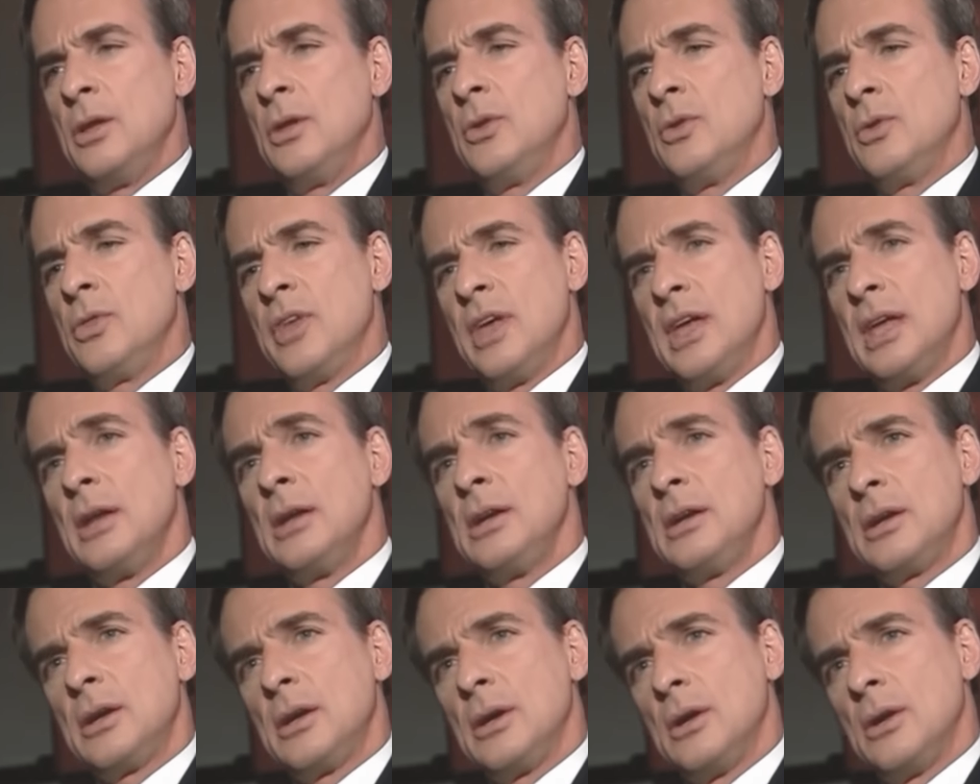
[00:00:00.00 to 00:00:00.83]
You
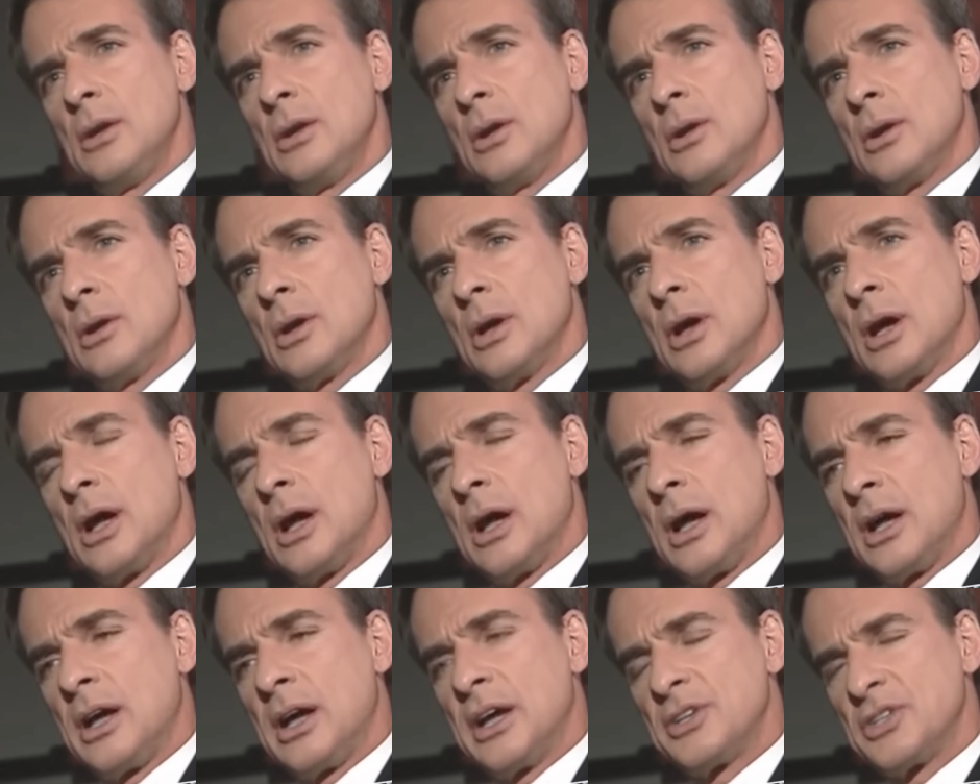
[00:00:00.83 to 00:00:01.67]
then
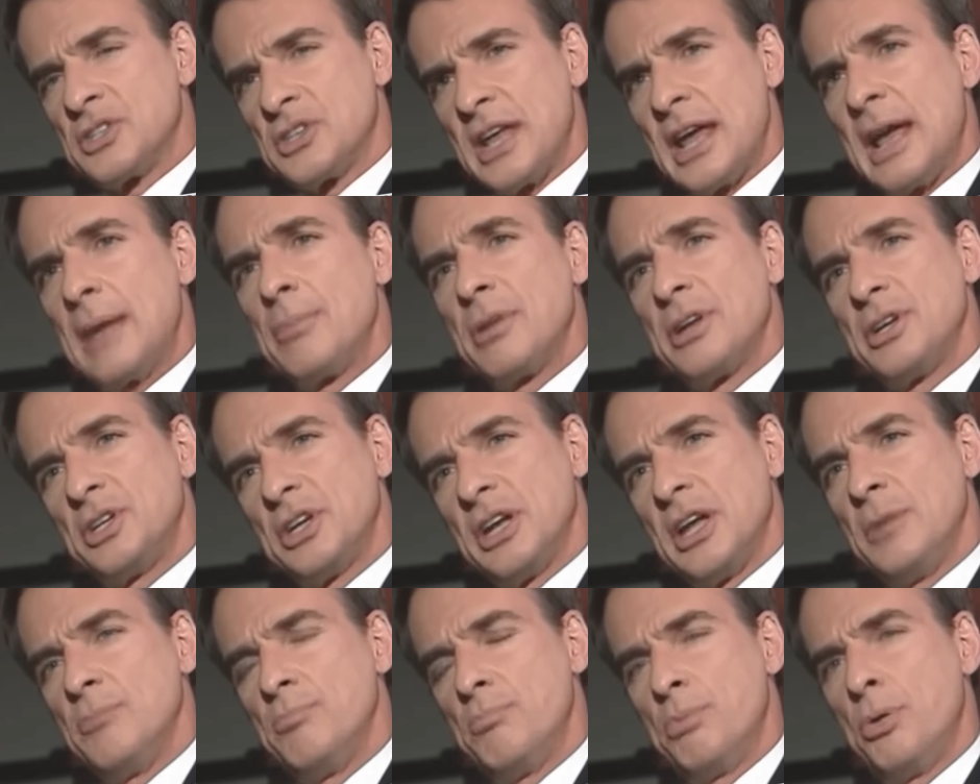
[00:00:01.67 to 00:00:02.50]
uh,
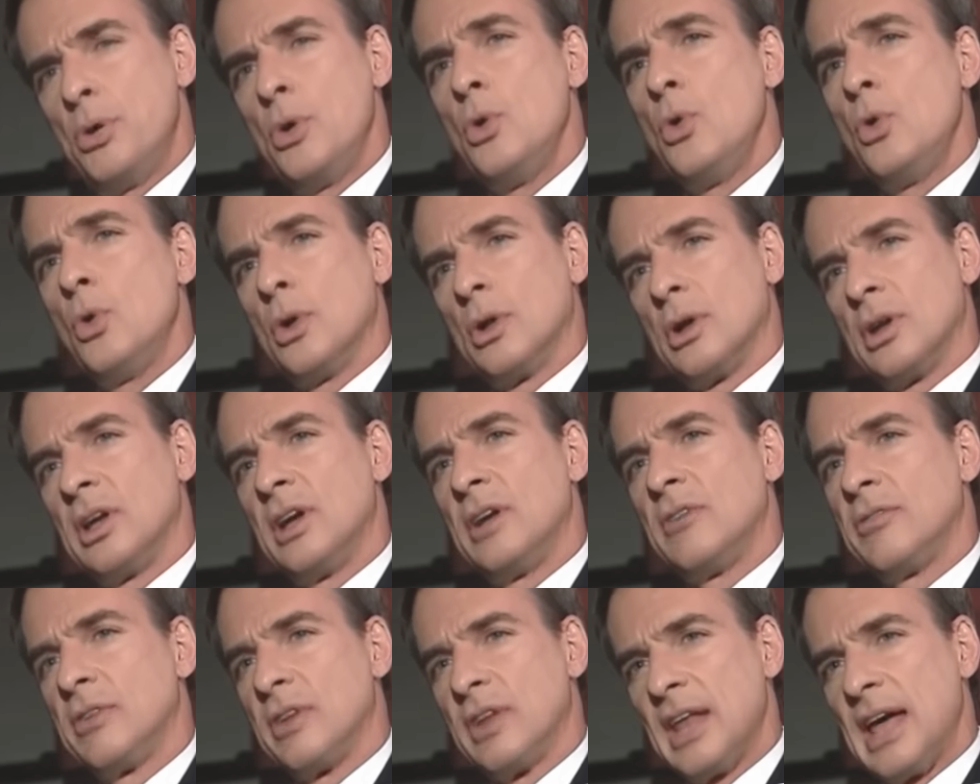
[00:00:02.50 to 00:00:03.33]
establish a
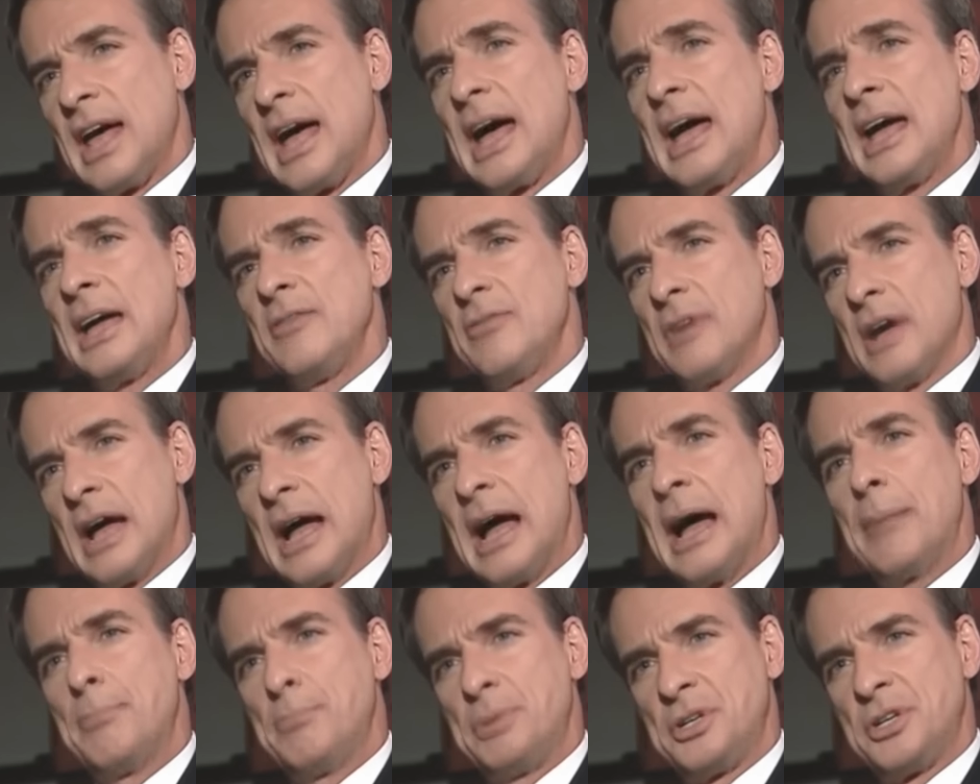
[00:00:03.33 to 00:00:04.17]
pool of live
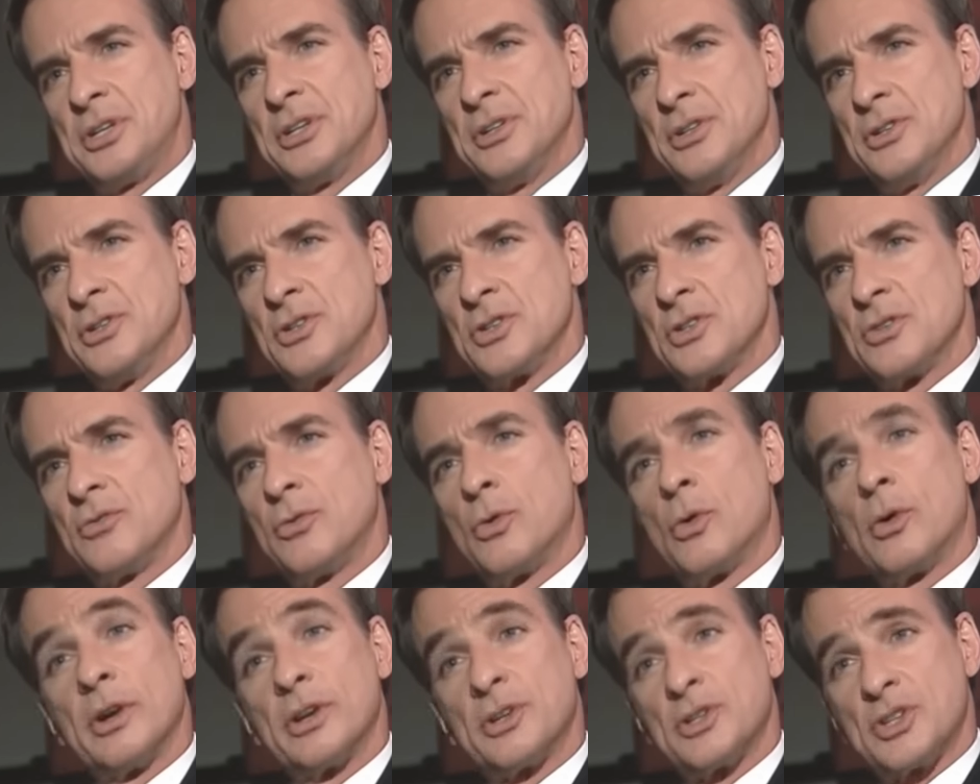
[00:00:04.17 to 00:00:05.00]
options
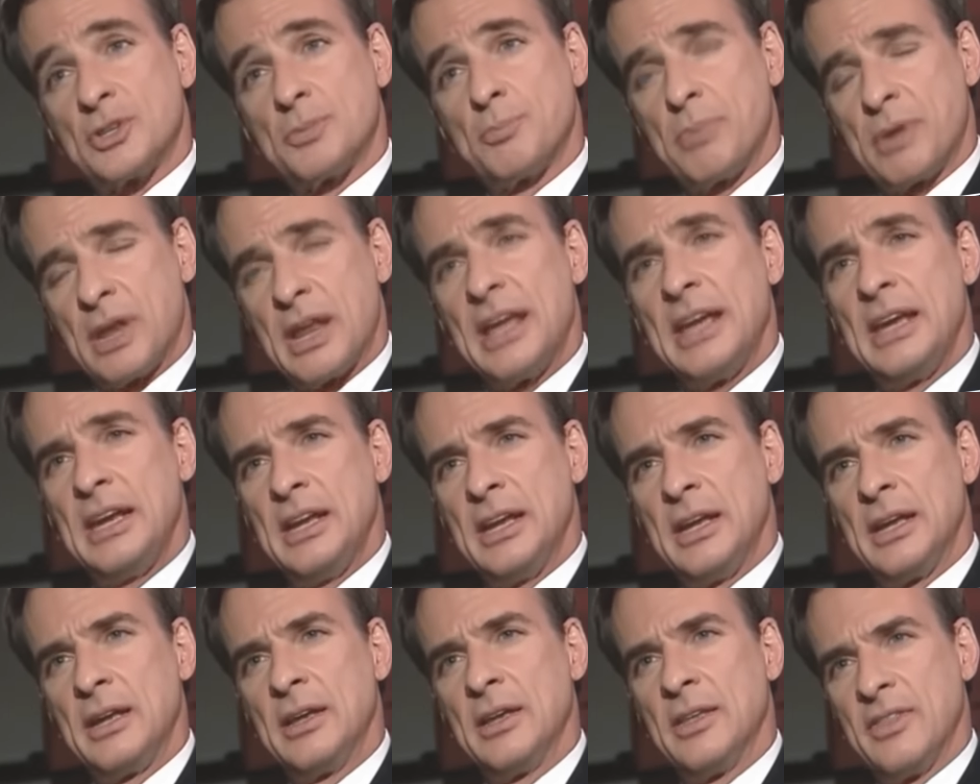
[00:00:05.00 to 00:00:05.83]
for
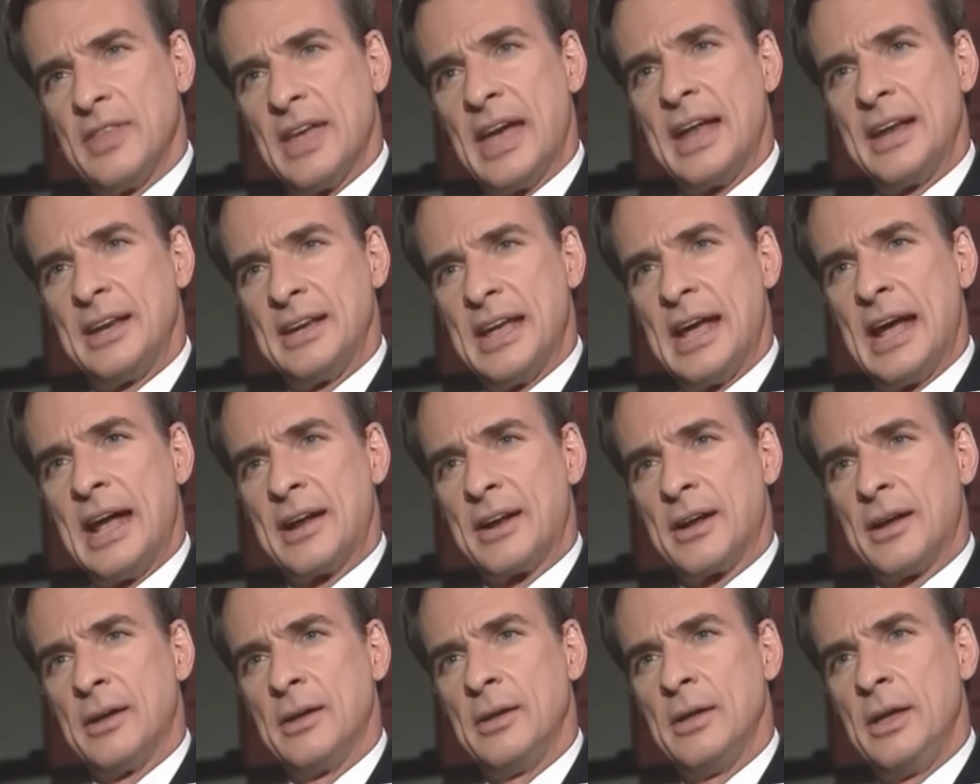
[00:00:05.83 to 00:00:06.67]
explaining that
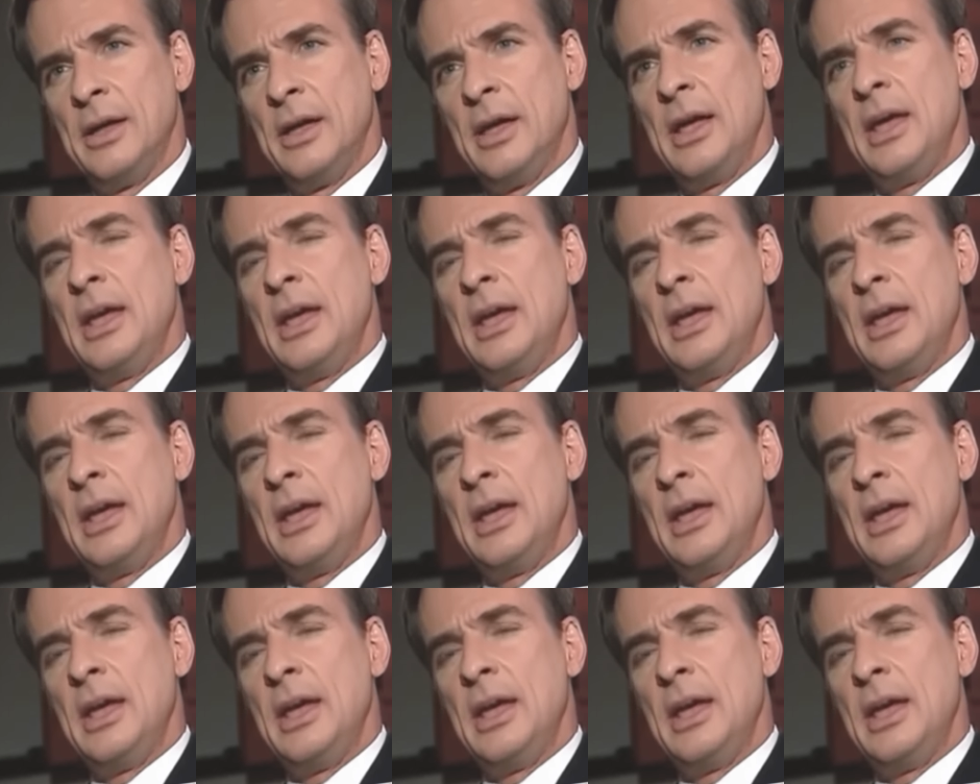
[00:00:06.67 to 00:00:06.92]
data.